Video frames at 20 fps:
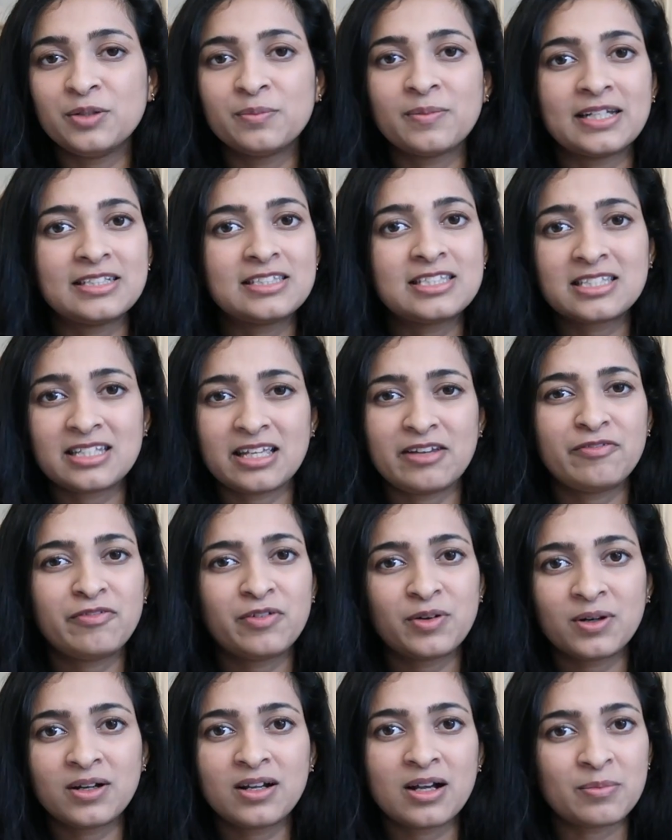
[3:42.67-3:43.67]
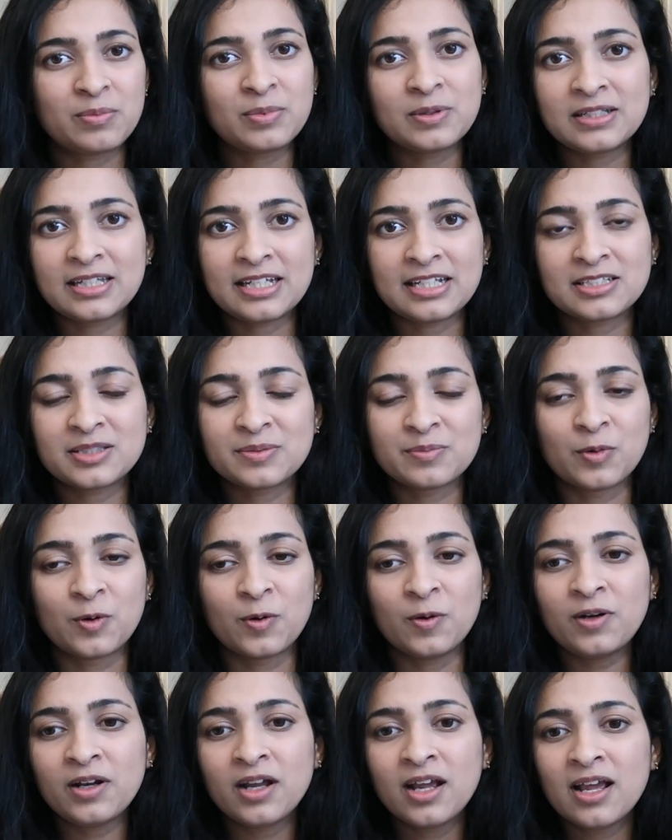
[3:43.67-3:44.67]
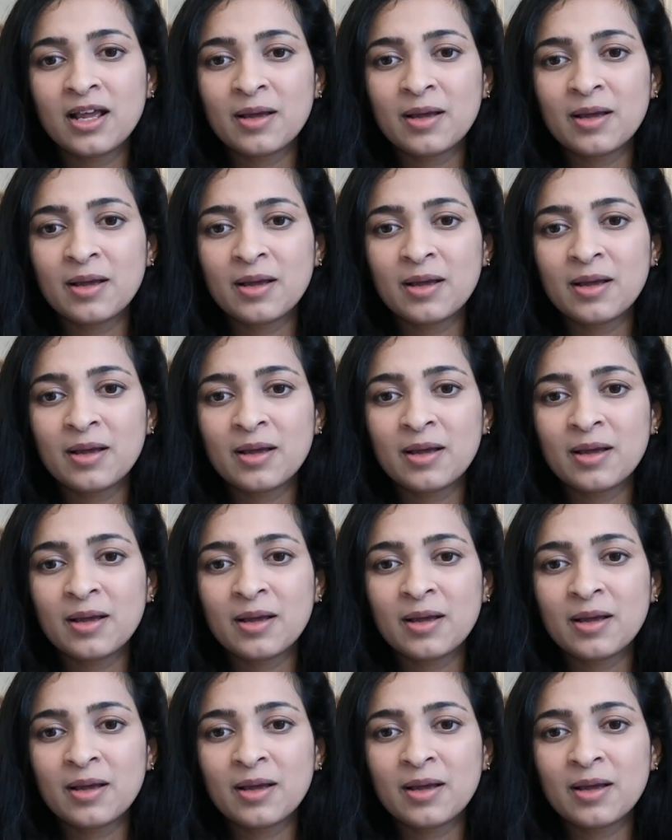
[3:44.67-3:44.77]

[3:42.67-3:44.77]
you might stay for a couple days more.